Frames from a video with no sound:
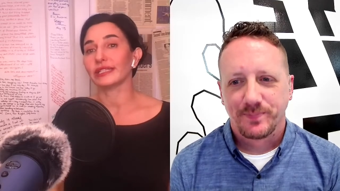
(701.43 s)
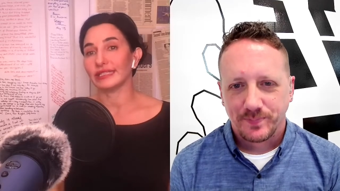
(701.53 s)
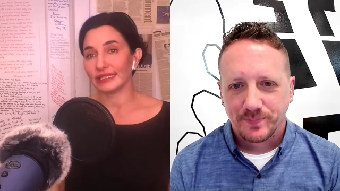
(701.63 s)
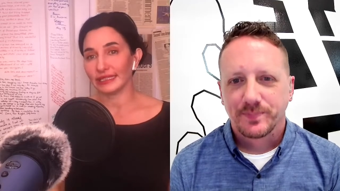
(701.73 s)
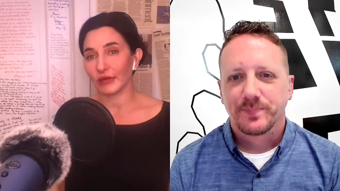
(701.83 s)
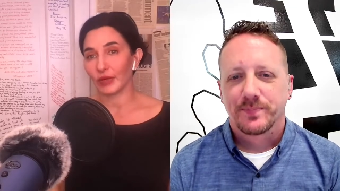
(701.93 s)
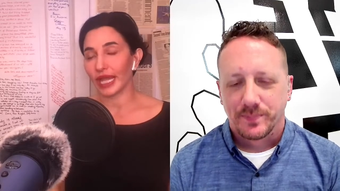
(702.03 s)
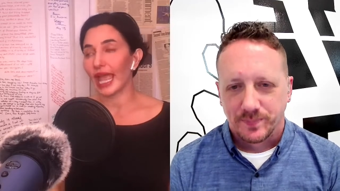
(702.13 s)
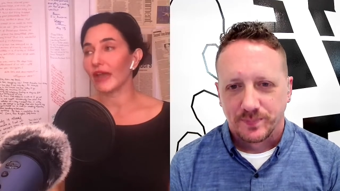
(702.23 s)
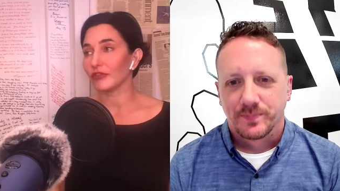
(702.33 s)
Speaker 1: exists that
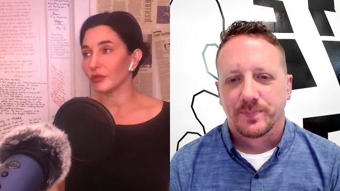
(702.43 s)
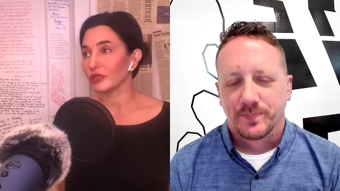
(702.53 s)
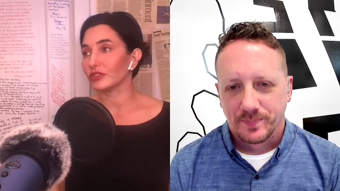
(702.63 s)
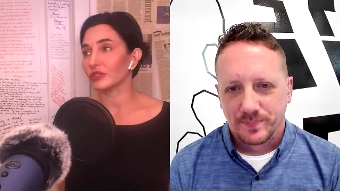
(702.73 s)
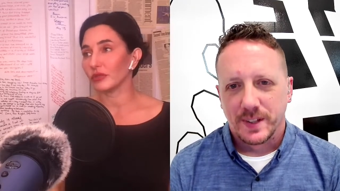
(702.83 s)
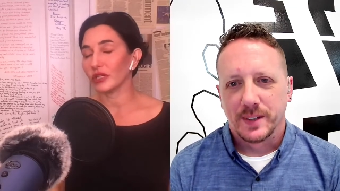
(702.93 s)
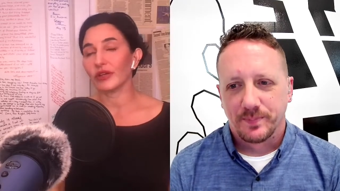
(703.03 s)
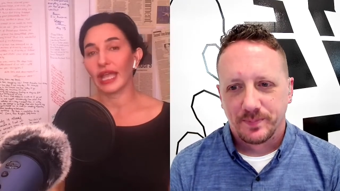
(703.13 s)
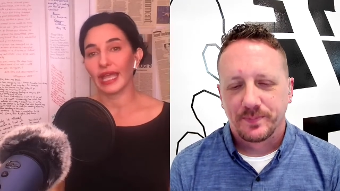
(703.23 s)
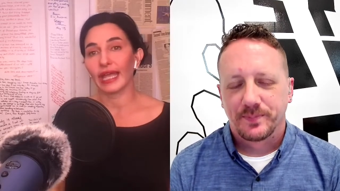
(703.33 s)
way. Everyone who's doing
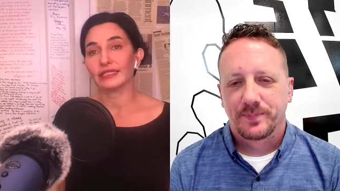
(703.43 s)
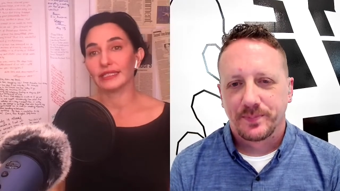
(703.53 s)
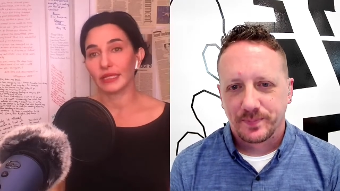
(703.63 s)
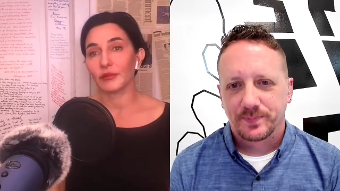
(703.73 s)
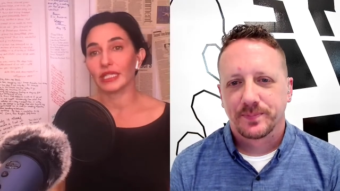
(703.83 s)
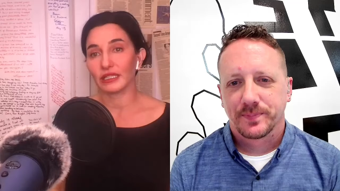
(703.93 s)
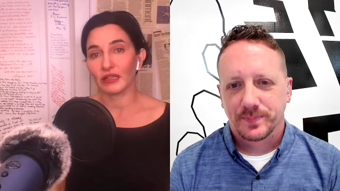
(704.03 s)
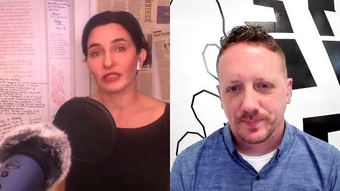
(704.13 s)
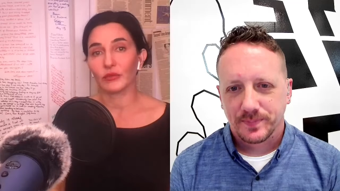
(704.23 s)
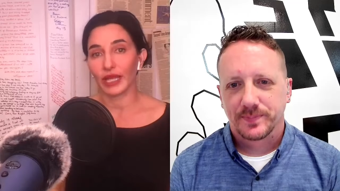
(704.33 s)
okay had somebody
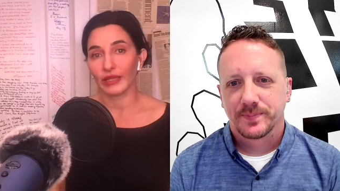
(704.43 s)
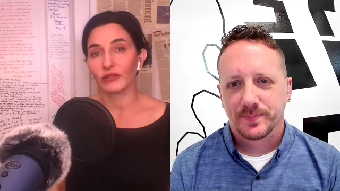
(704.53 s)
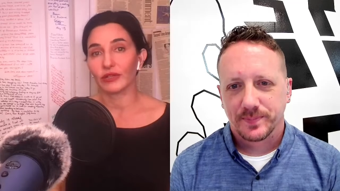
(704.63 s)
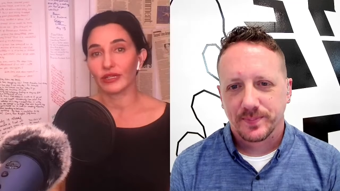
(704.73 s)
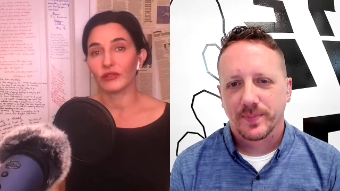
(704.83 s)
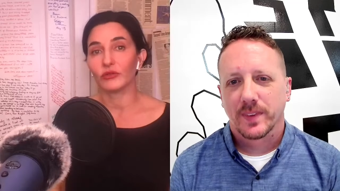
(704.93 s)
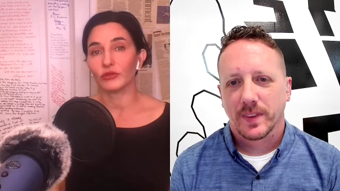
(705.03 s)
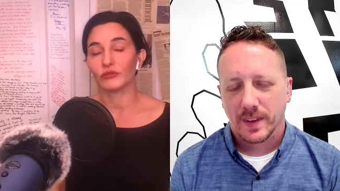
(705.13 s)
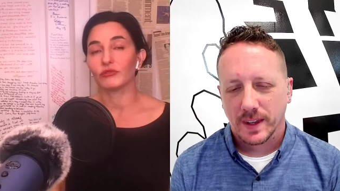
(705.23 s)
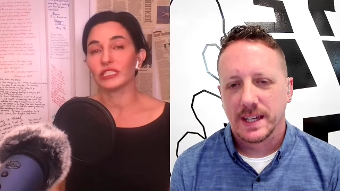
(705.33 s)
along the way who,
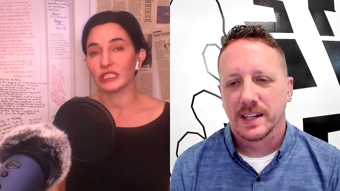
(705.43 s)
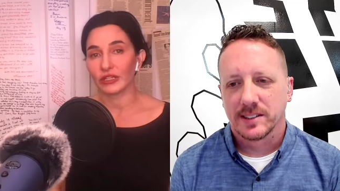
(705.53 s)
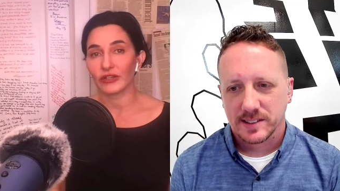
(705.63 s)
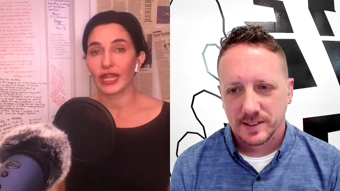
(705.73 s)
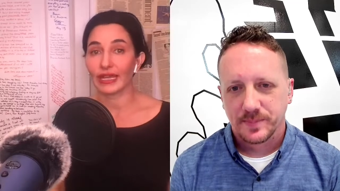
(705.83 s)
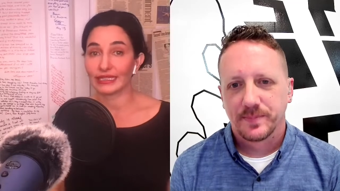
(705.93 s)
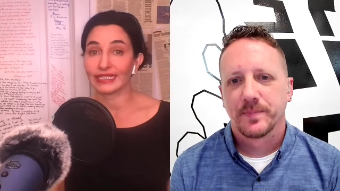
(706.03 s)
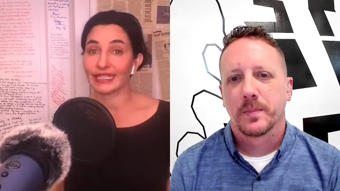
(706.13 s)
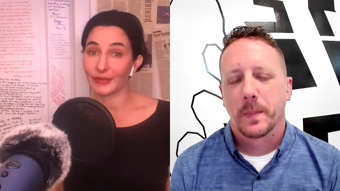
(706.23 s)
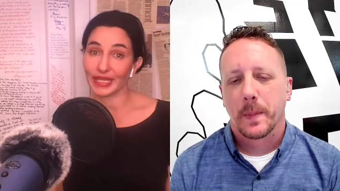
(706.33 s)
who yes. reached out their hand
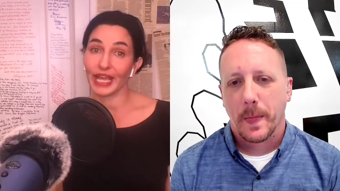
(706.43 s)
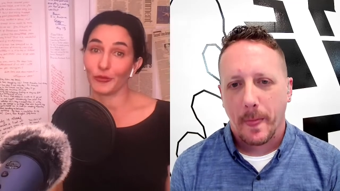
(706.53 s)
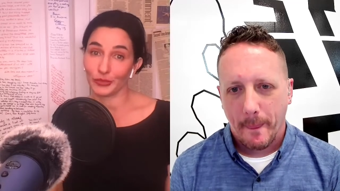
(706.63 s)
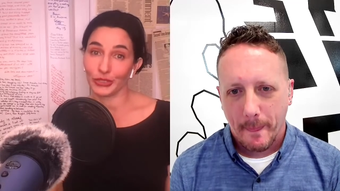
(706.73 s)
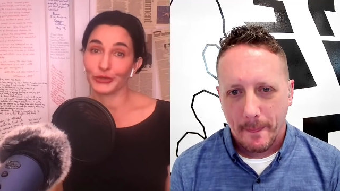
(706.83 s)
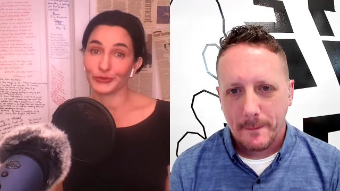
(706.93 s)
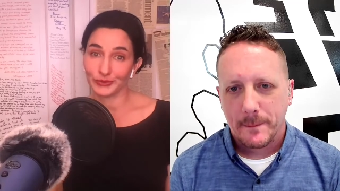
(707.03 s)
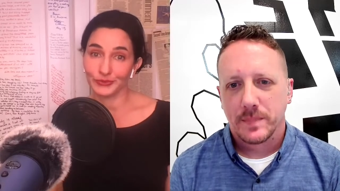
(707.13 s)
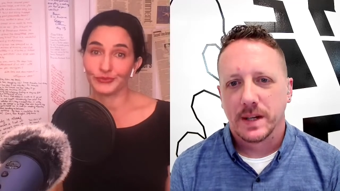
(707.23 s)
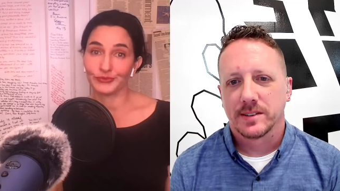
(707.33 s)
and said, Let me help you.
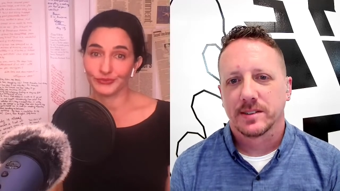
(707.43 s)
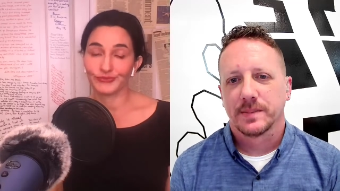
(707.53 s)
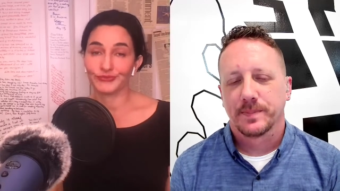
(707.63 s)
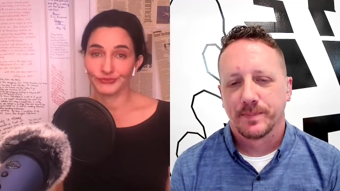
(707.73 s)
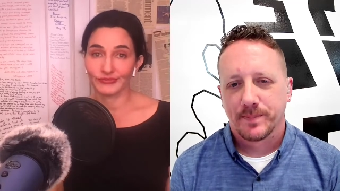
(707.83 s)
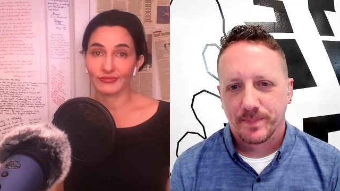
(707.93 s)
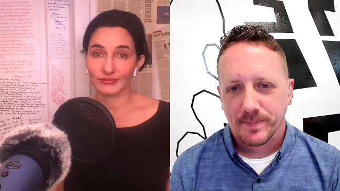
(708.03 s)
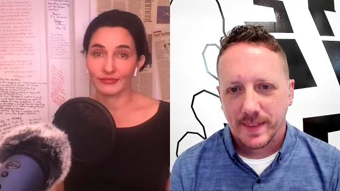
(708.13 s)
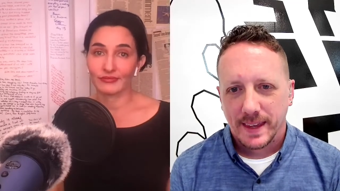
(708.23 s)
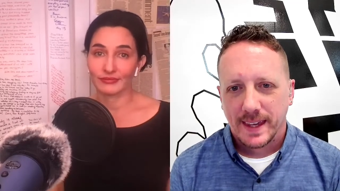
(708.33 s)
Speaker 2: Yes.
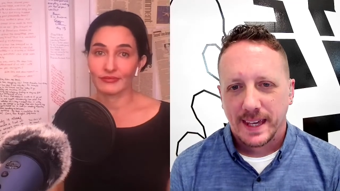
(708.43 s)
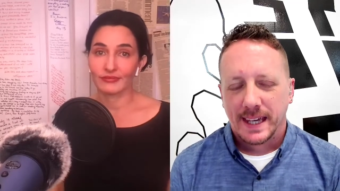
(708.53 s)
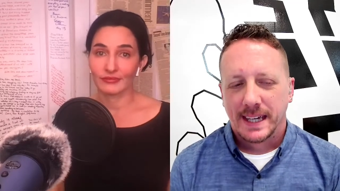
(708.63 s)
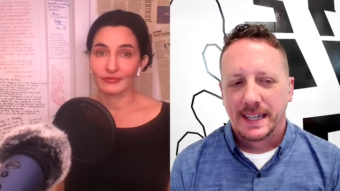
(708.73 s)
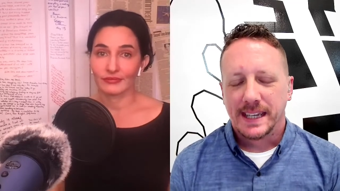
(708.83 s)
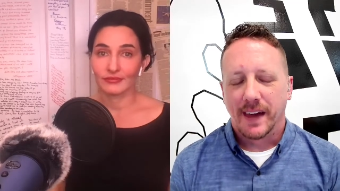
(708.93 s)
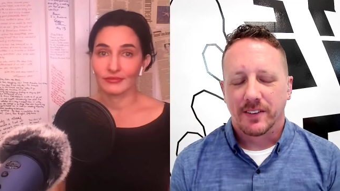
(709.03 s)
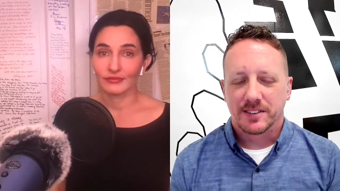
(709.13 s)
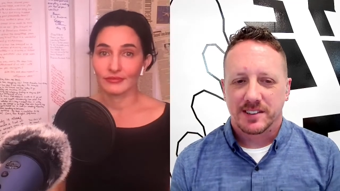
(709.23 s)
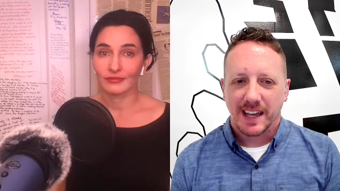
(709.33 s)
Yeah,
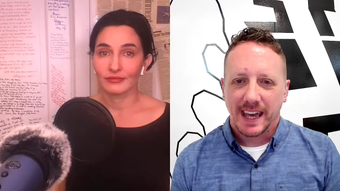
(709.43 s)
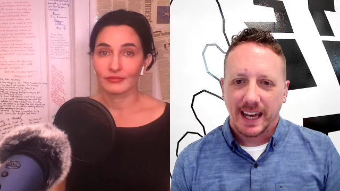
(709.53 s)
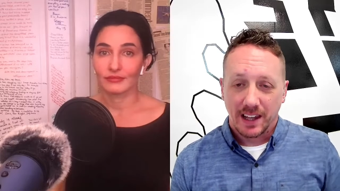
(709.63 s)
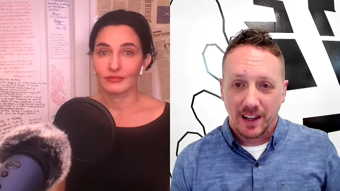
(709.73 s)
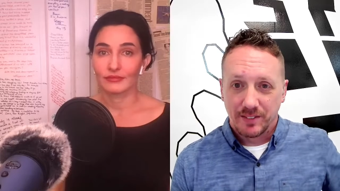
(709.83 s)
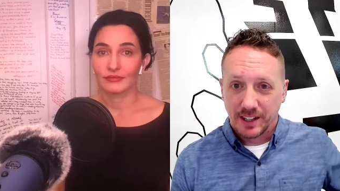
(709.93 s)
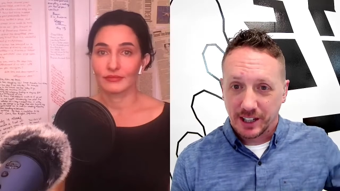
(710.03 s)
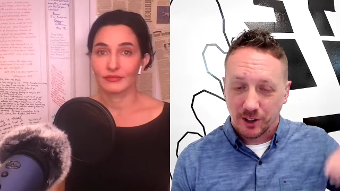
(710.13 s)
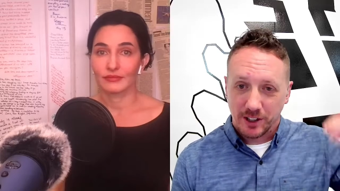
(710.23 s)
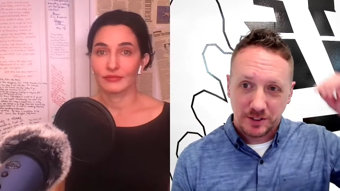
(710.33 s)
there's a saying I love to
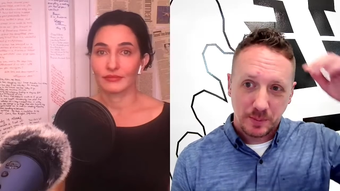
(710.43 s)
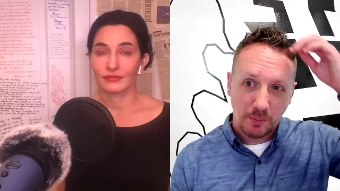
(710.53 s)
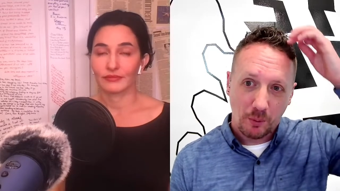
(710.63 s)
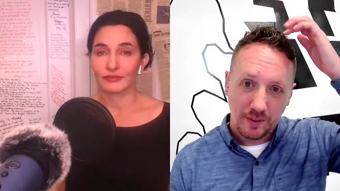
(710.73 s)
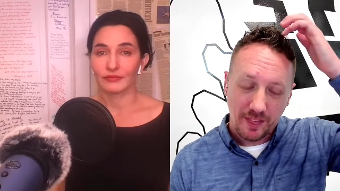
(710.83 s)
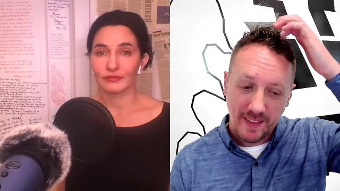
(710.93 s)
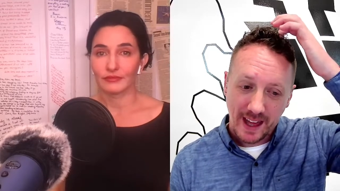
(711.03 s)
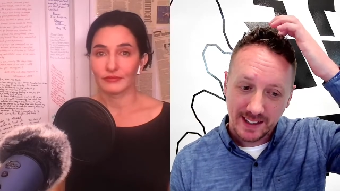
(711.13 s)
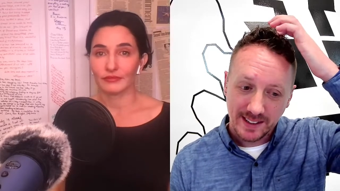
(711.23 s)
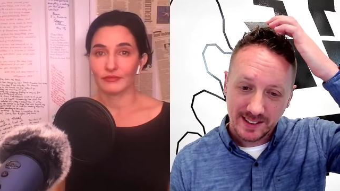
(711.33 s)
encourage people with, and
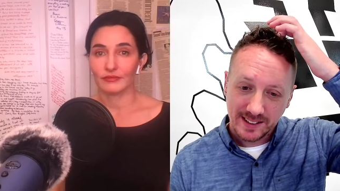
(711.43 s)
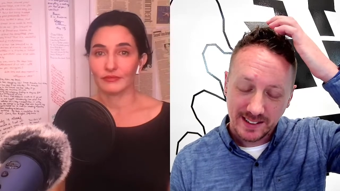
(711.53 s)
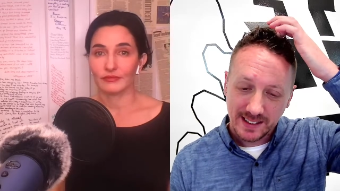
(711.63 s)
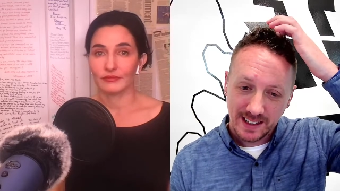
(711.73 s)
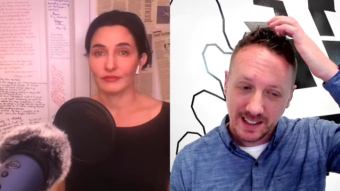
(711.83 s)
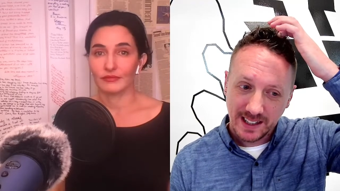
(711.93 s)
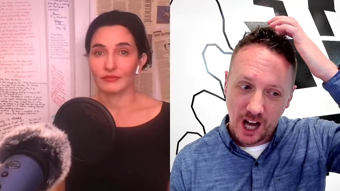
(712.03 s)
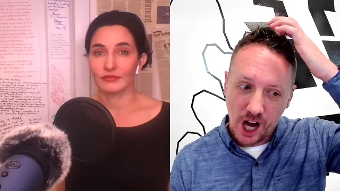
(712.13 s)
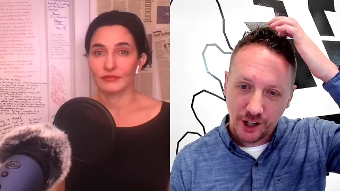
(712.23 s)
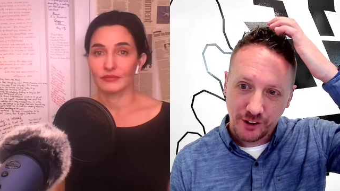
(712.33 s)
that is
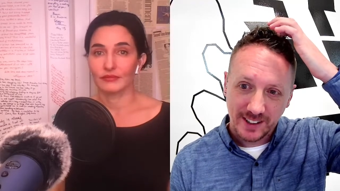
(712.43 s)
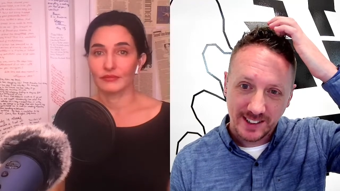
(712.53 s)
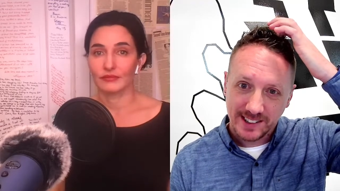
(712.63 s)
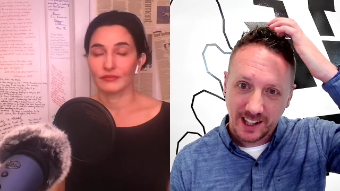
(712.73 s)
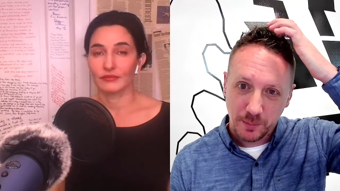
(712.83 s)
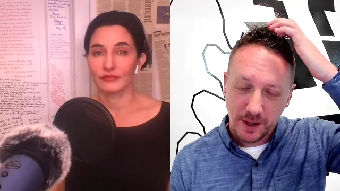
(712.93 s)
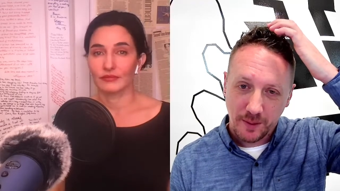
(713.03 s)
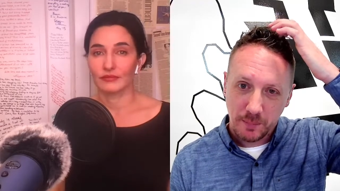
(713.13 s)
honor and celebrate the